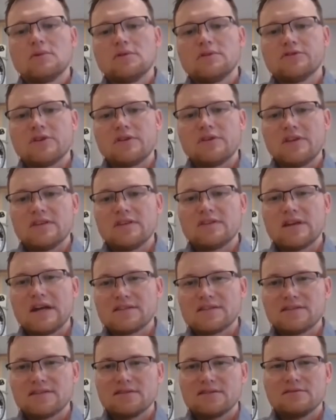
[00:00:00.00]
So I think
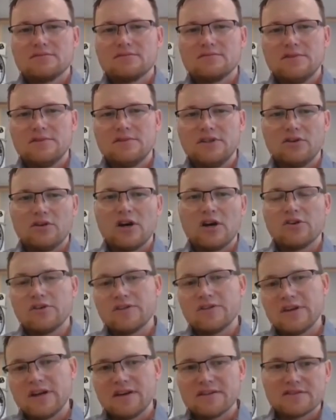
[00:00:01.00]
that's,
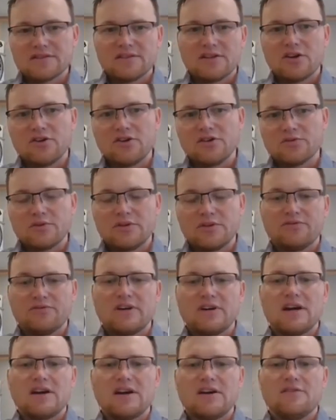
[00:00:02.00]
100,000,
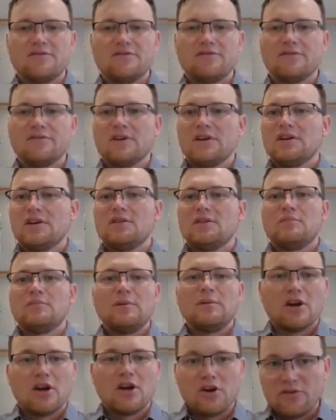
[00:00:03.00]
125,
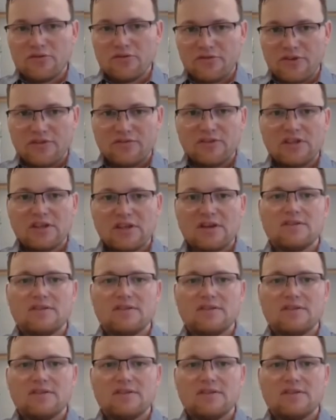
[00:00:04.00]
maybe 150.